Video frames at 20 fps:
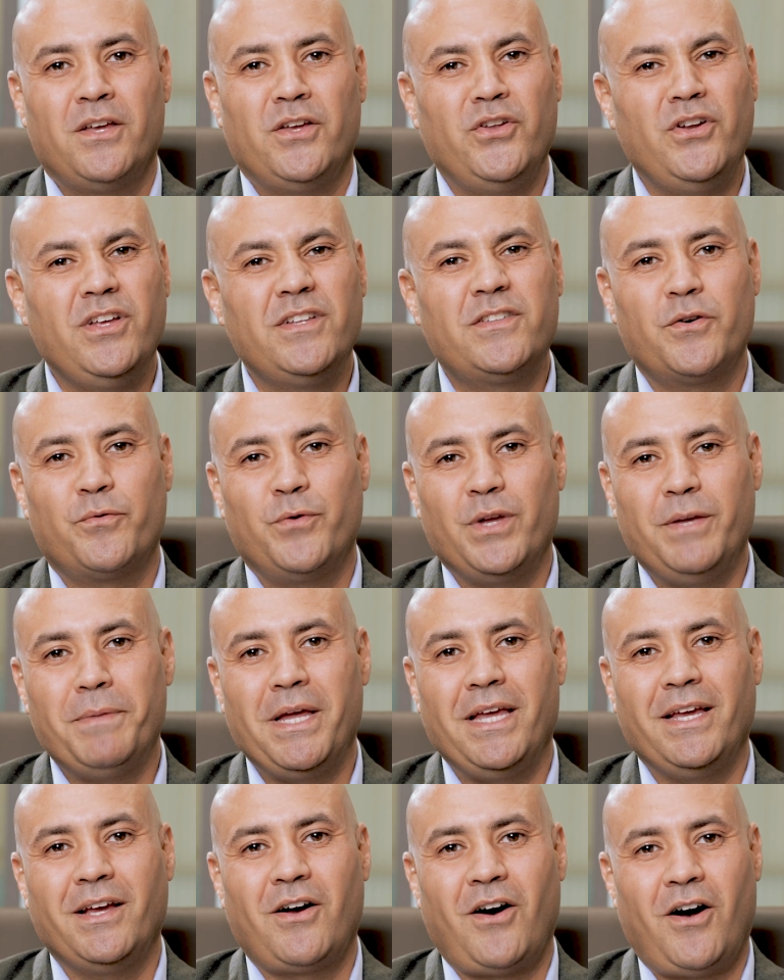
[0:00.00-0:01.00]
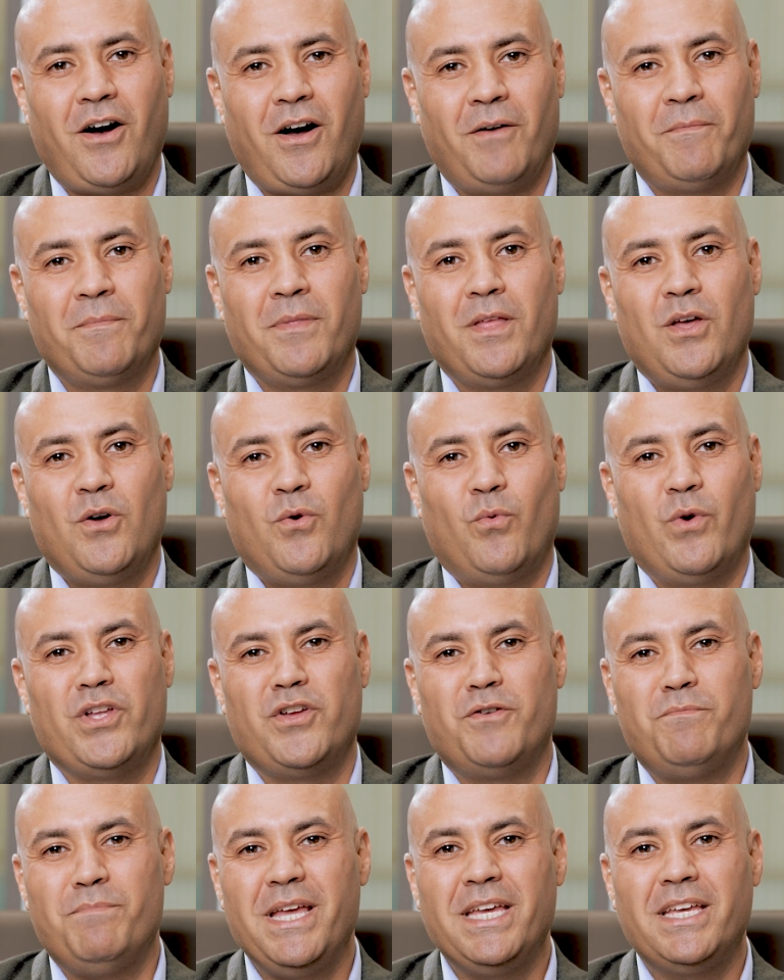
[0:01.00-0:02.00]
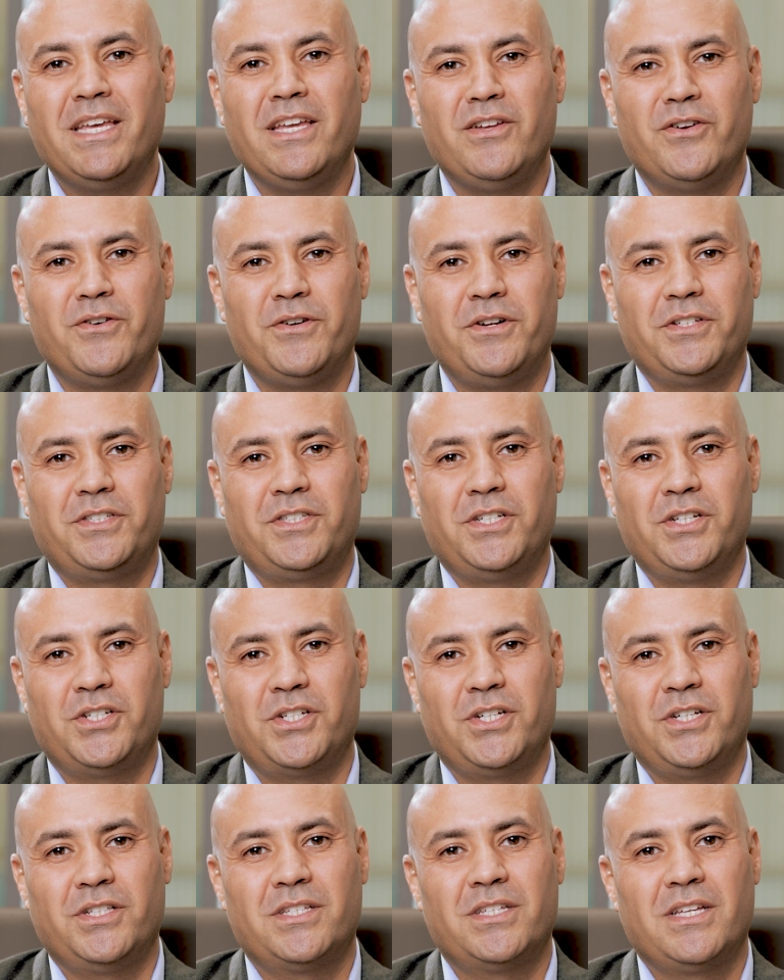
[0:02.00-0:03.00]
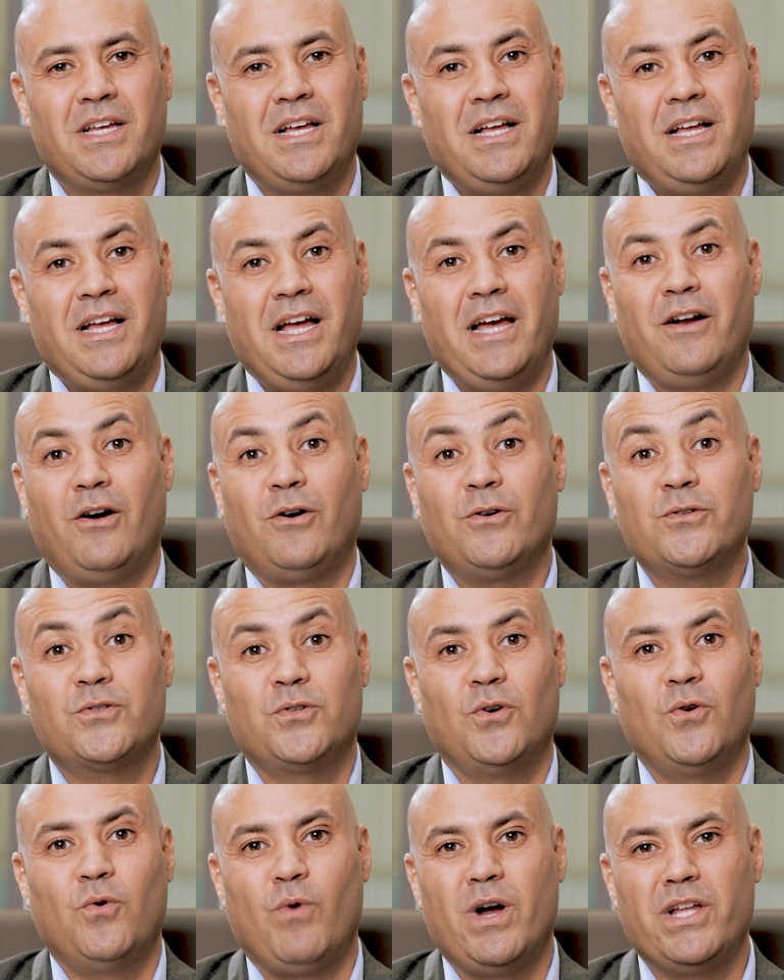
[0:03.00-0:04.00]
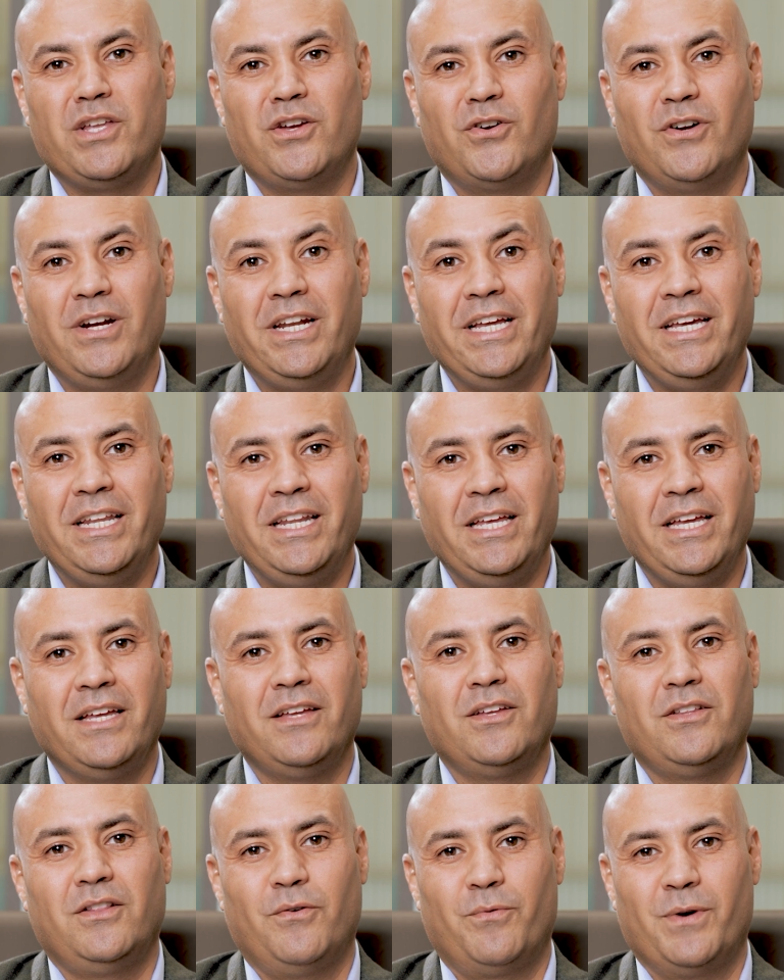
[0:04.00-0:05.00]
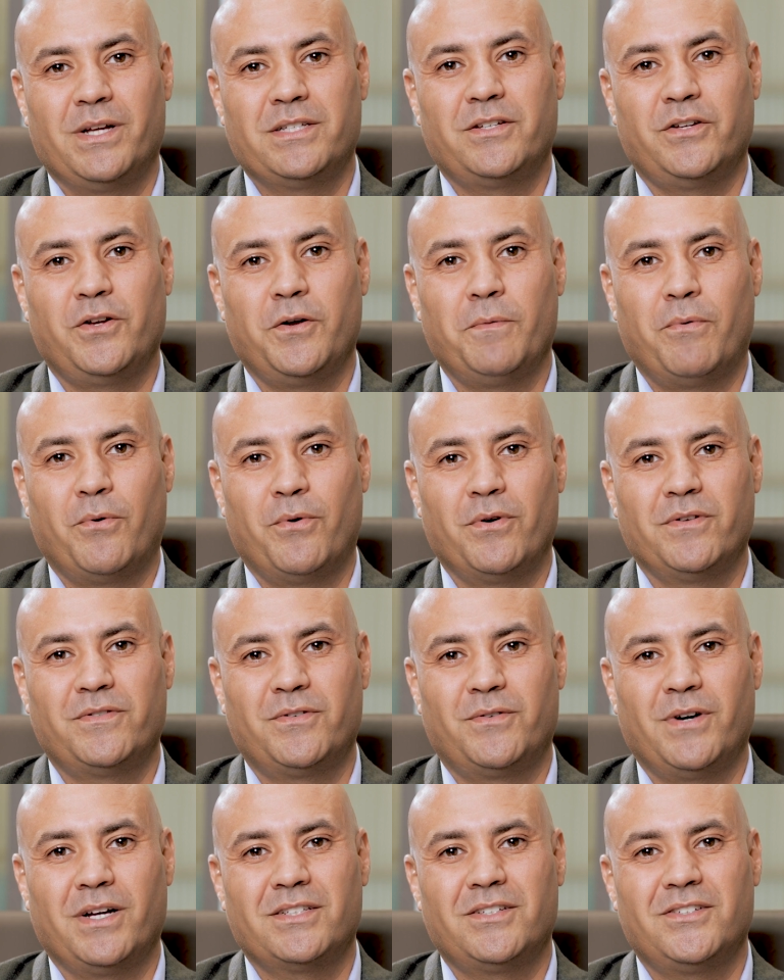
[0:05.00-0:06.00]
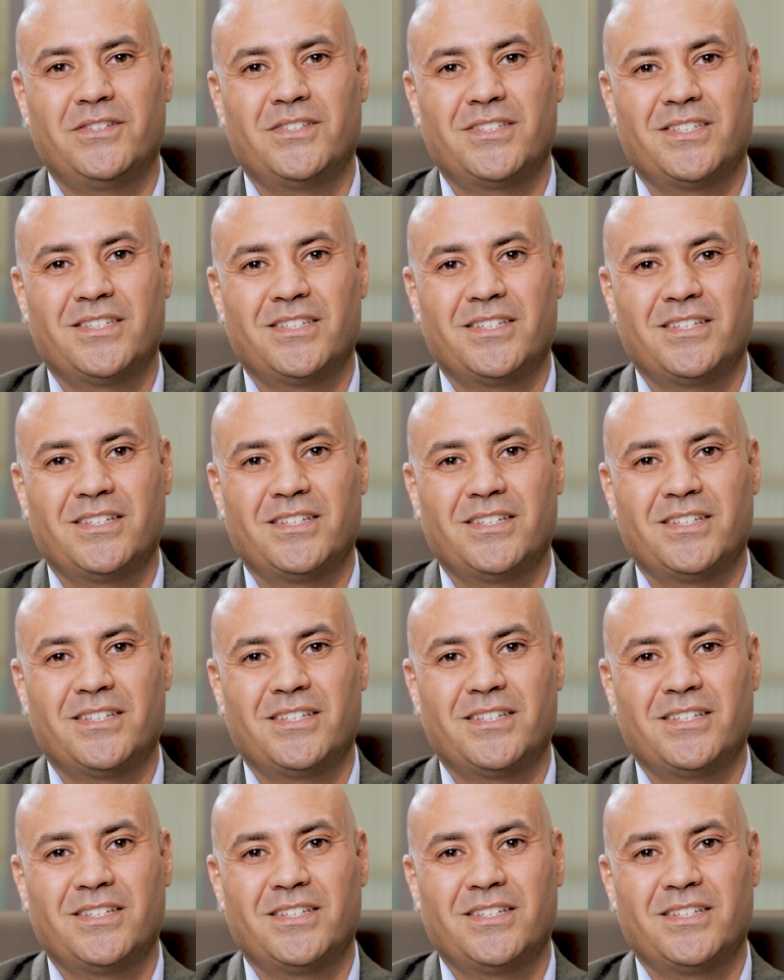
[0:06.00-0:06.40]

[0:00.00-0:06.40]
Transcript: you need to remain calm when you're making your decisions and also when you're leading the rest of your board of directors.